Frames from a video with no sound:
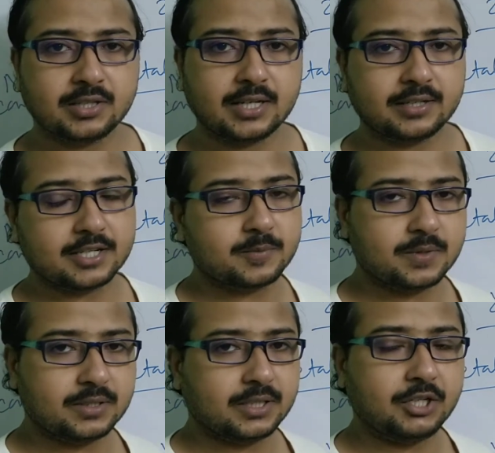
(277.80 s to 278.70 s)
that takes
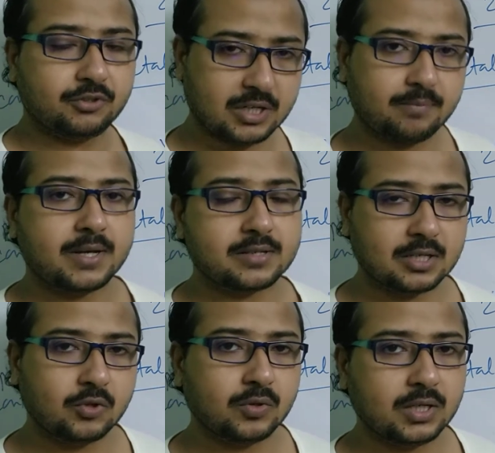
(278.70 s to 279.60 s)
place in the uterine
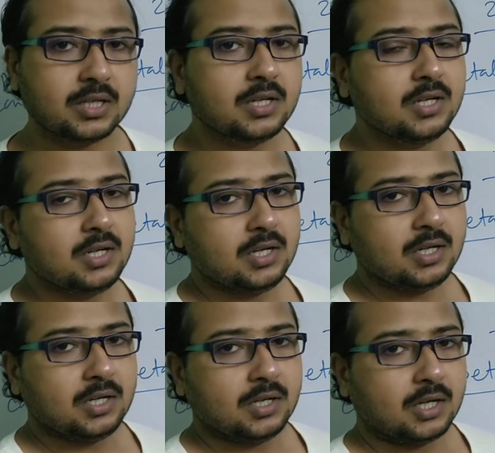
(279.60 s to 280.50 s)
muscle only,
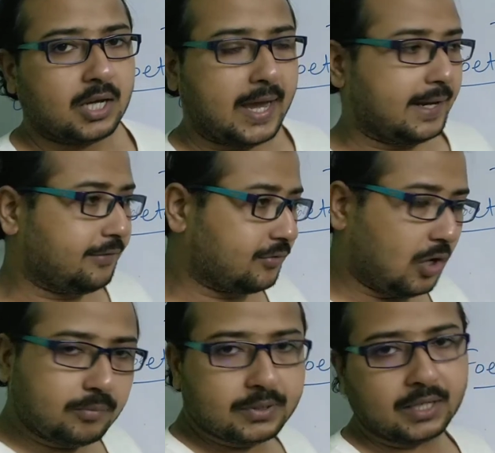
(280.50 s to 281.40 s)
and
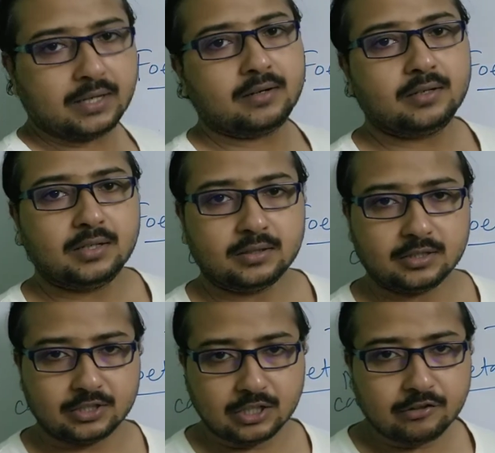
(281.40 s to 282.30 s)
from there the
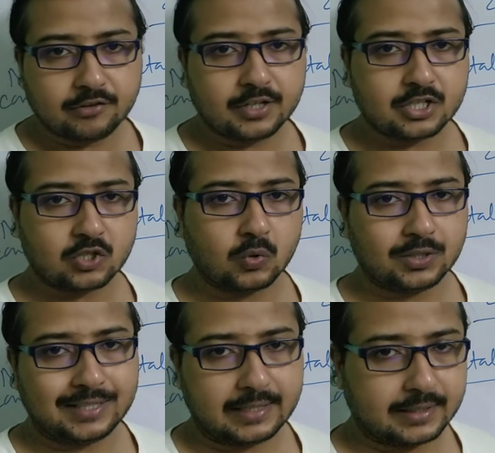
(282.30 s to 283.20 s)
delivery slowly
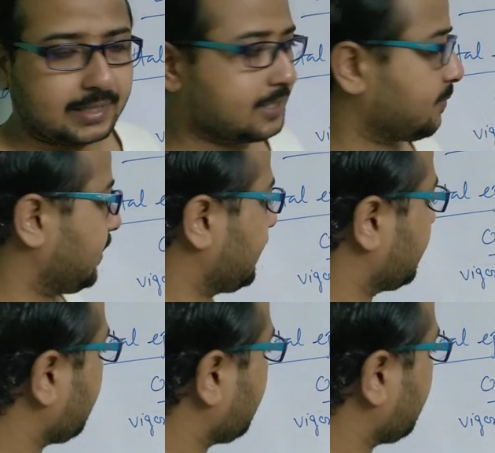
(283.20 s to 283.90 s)
that takes place.